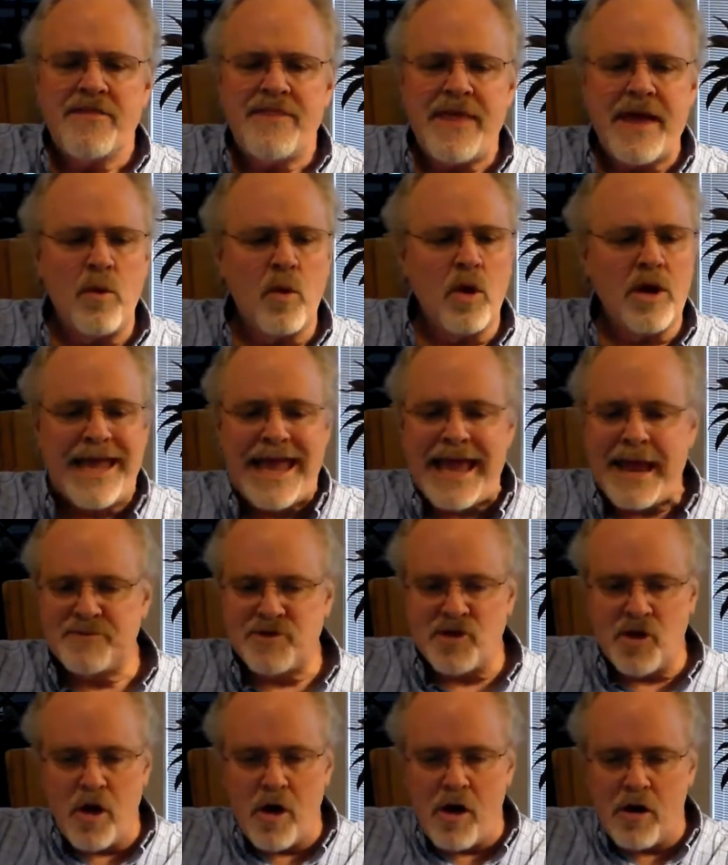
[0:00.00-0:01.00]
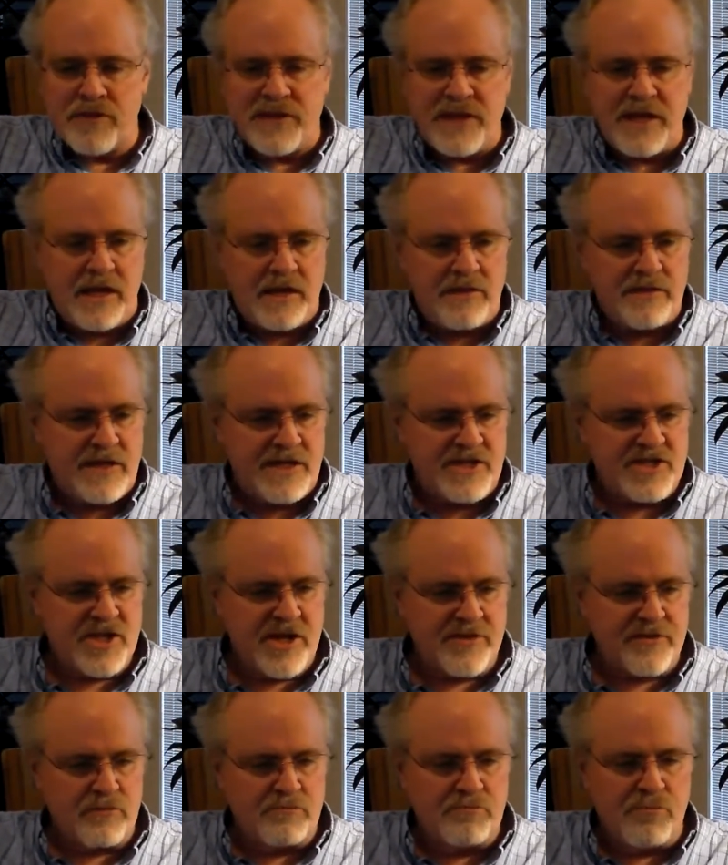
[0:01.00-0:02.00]
they were camped along the
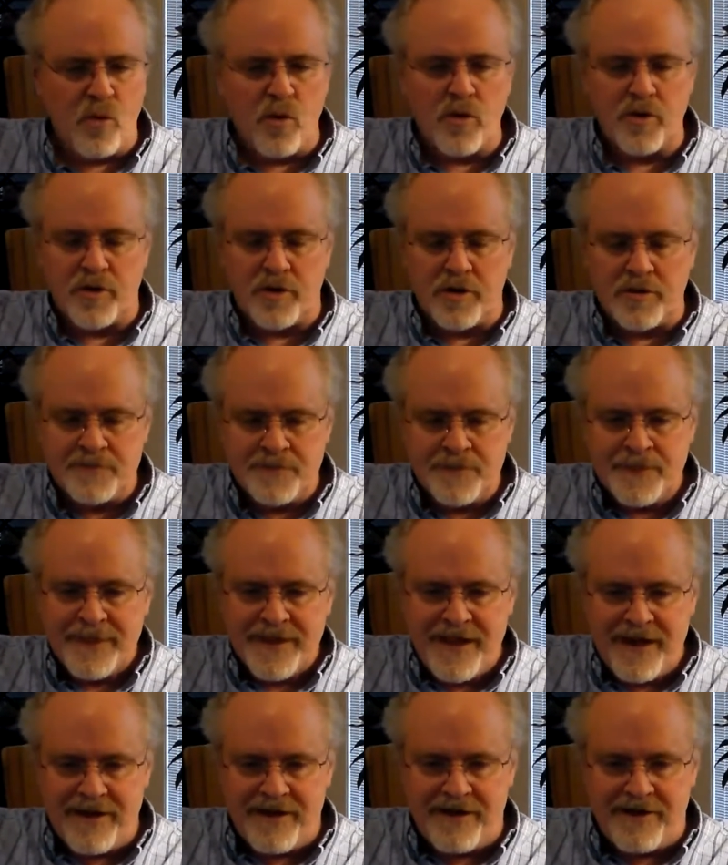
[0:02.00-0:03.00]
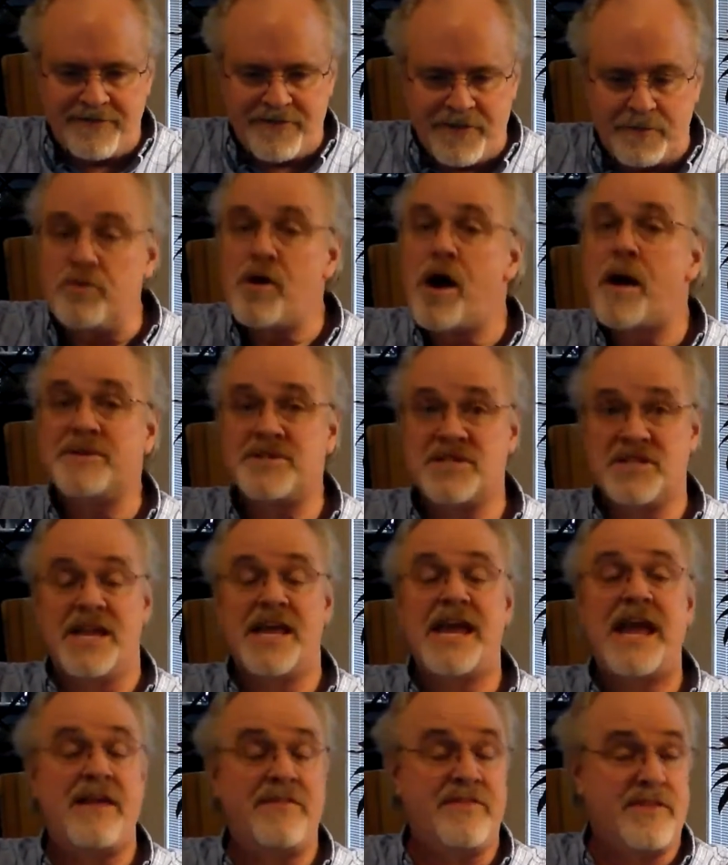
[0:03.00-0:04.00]
southern border of the Promised
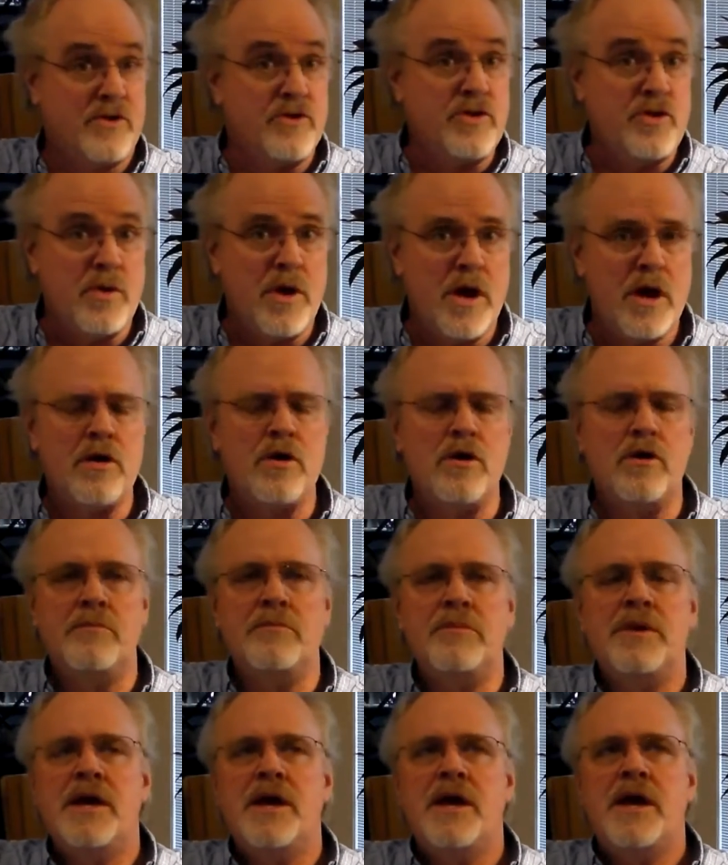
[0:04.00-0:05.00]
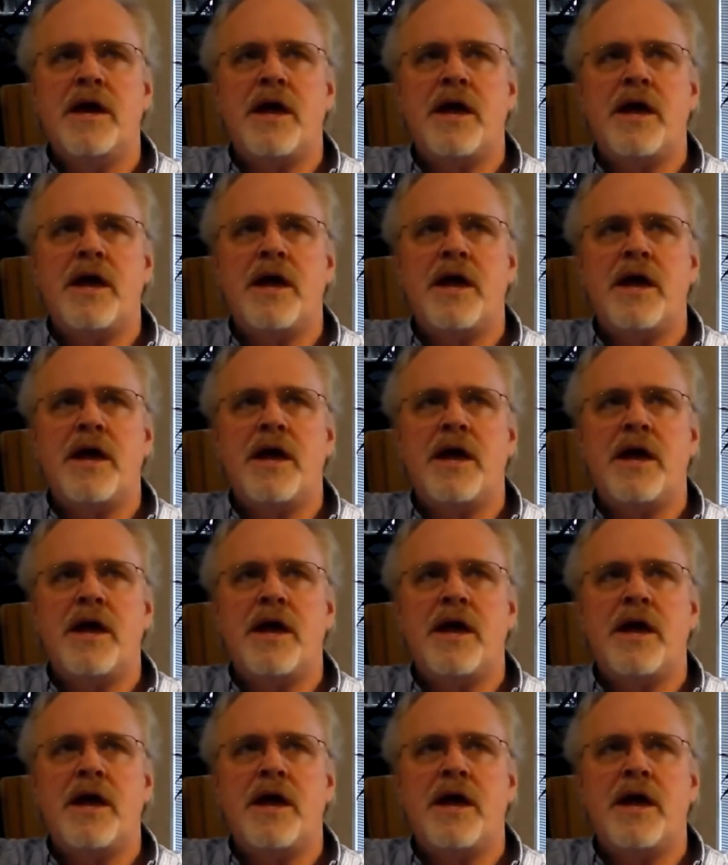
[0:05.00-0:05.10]
Land, their new home,